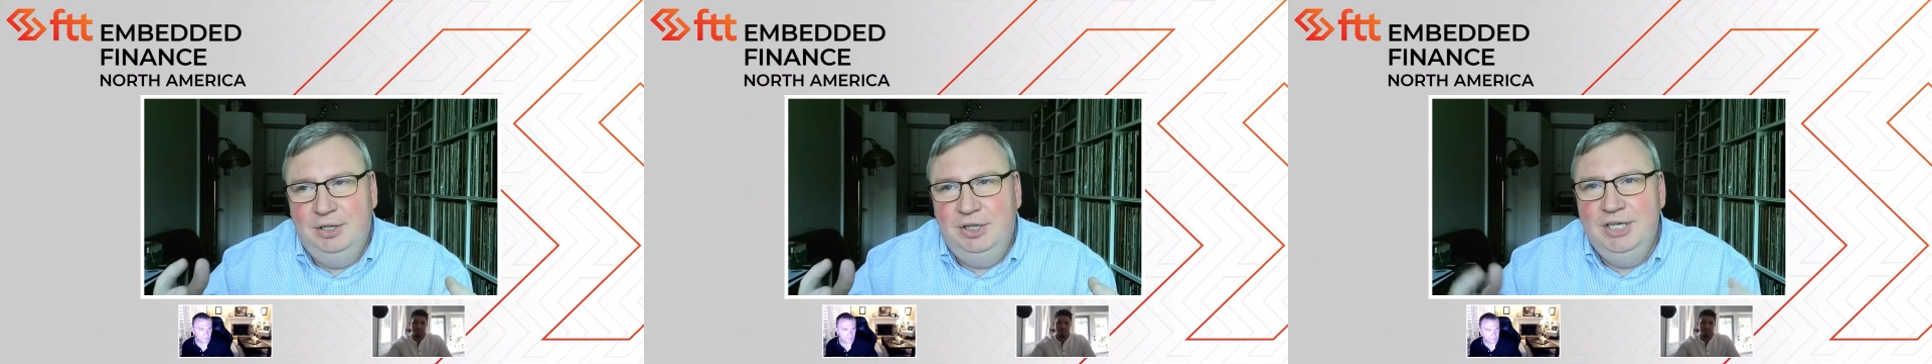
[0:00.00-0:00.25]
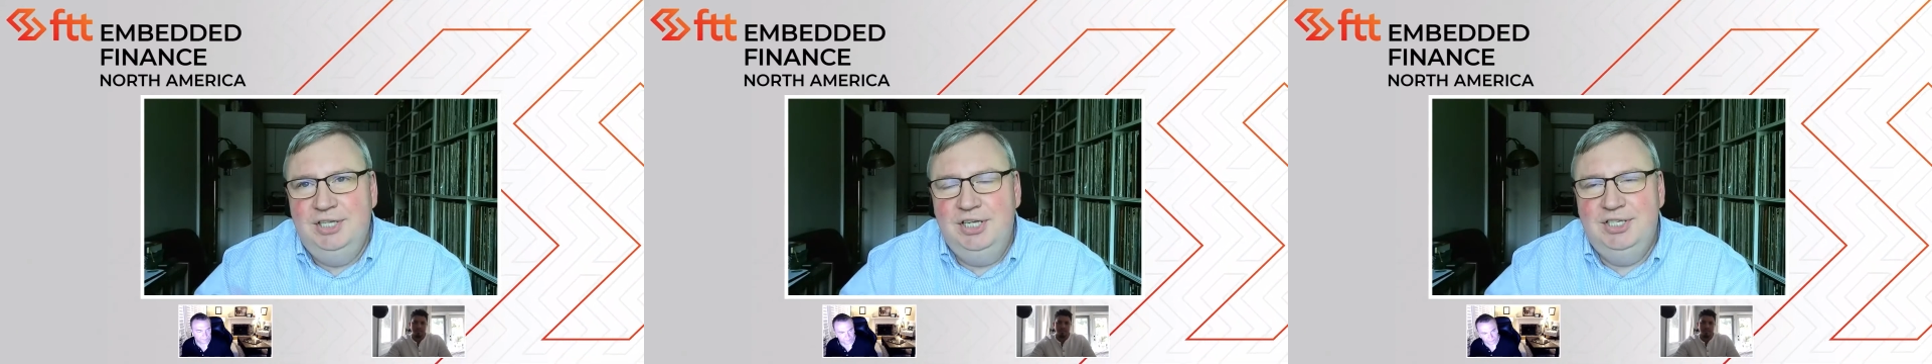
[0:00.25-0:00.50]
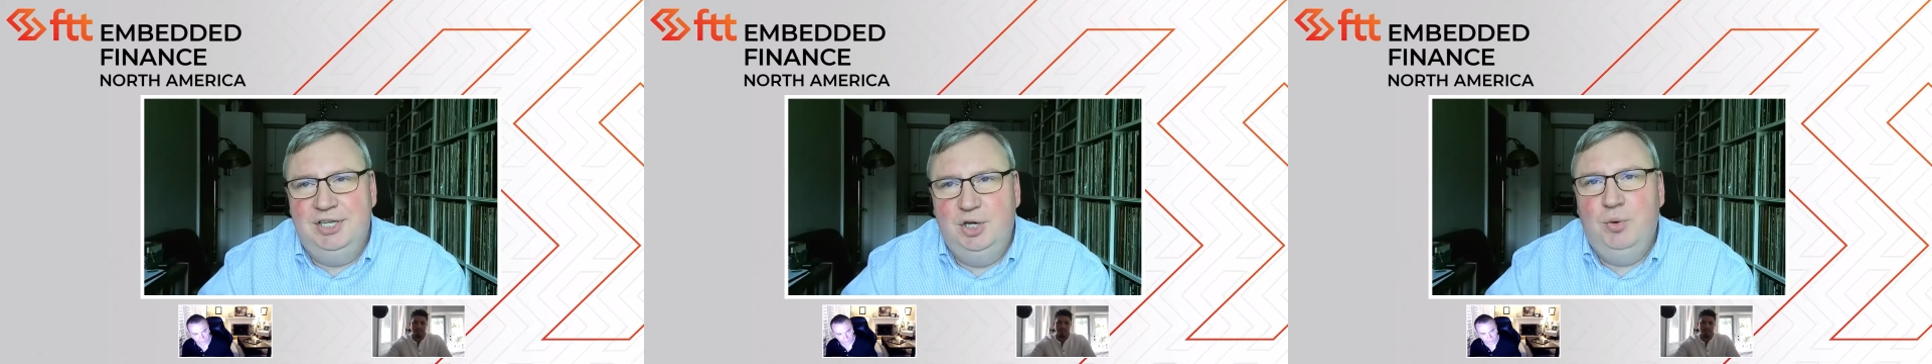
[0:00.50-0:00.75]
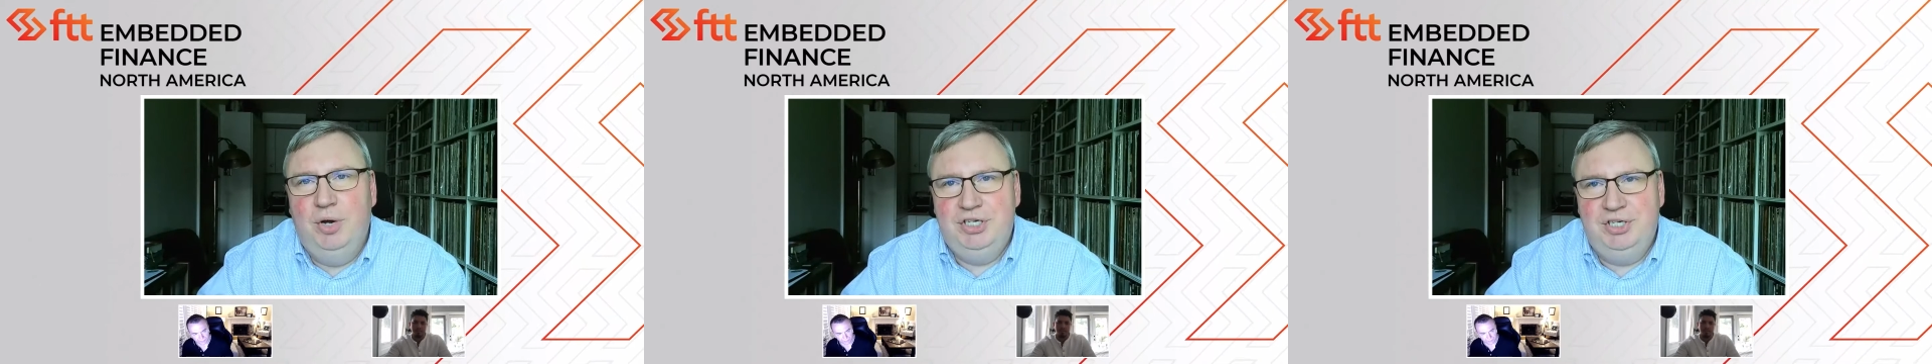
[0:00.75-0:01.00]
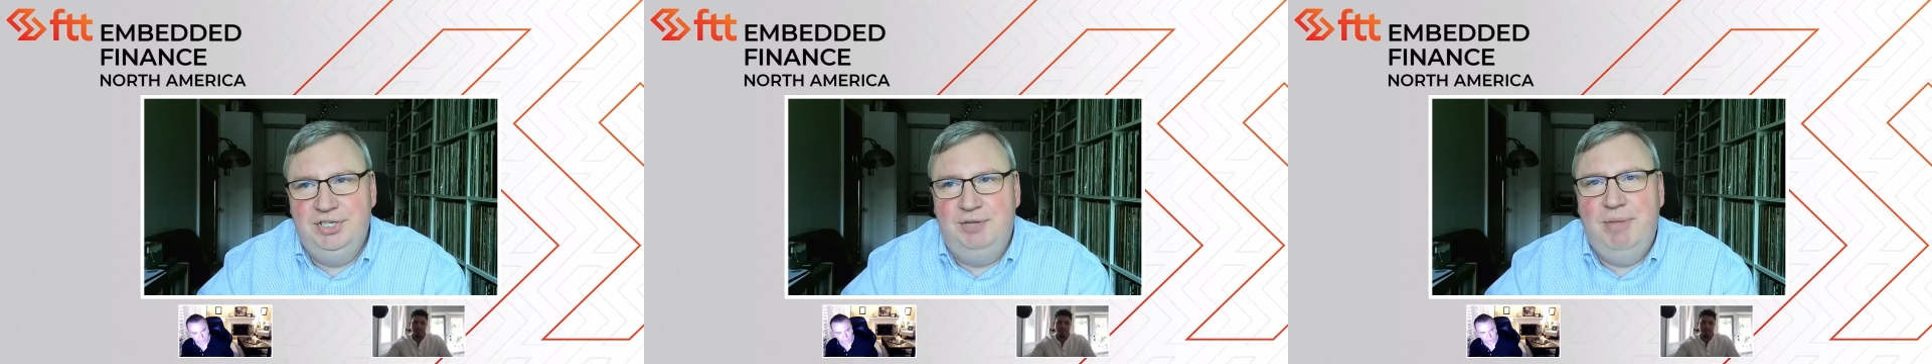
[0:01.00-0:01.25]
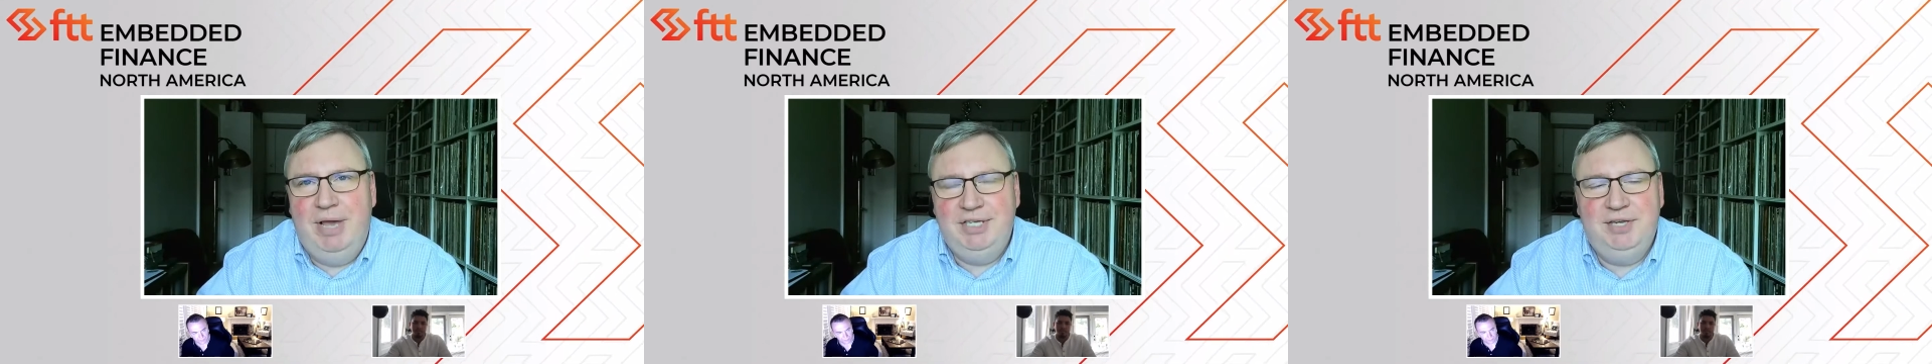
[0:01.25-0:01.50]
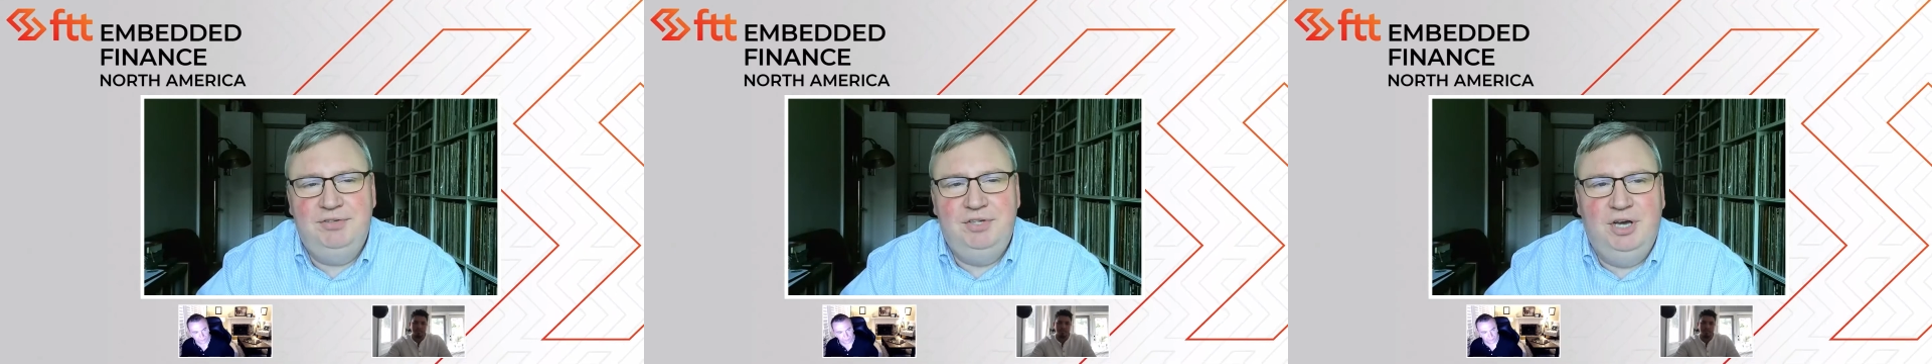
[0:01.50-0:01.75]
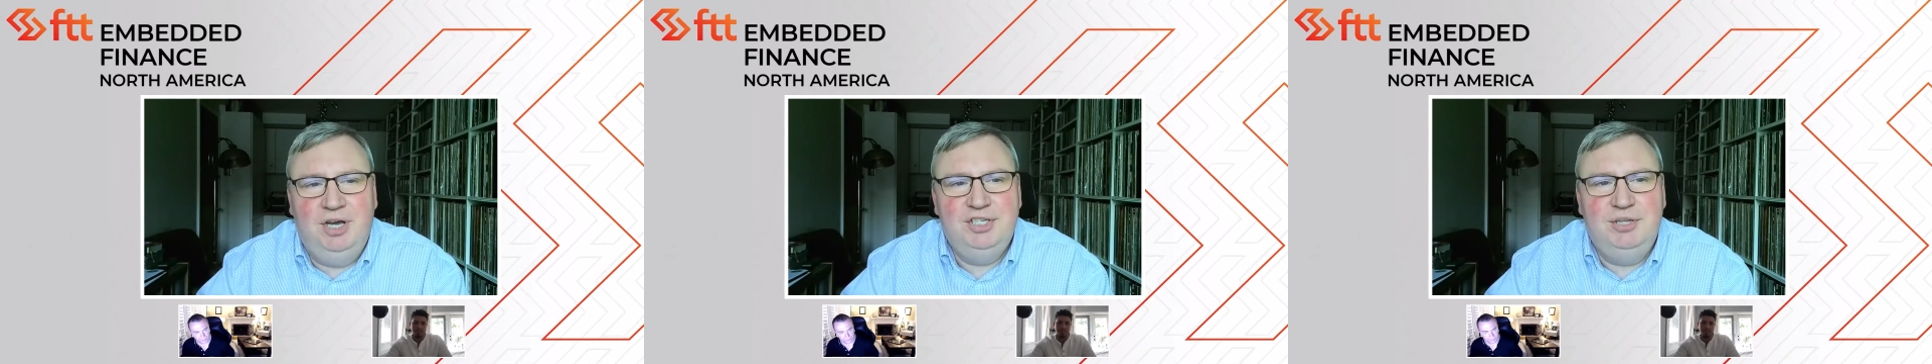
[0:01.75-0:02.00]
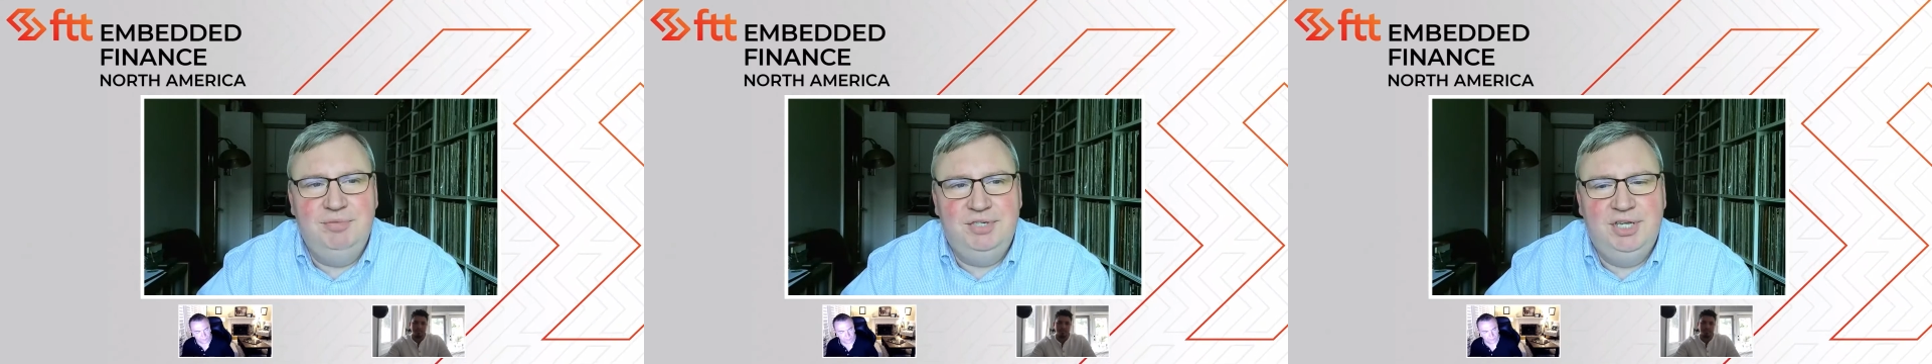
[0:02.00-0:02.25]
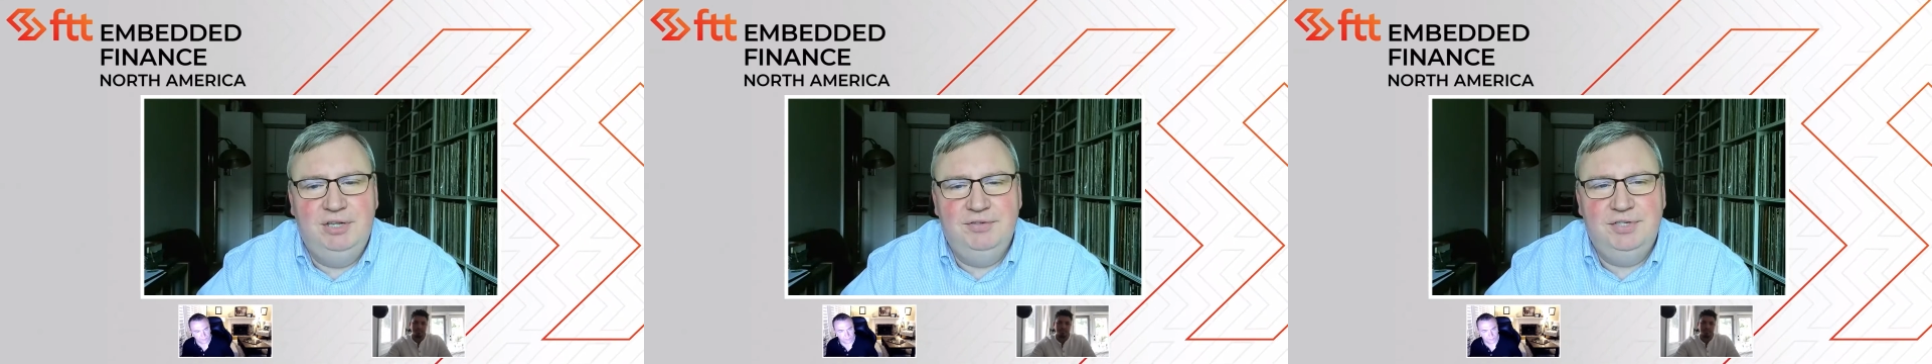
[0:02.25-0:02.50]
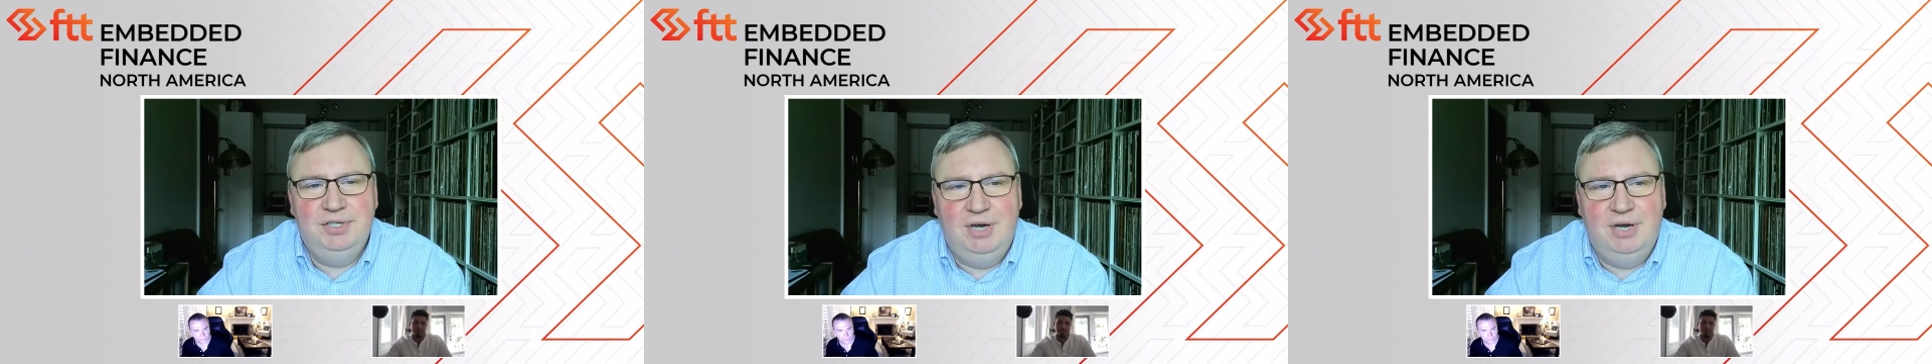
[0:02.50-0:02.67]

these are the questions that banks have to ask themselves: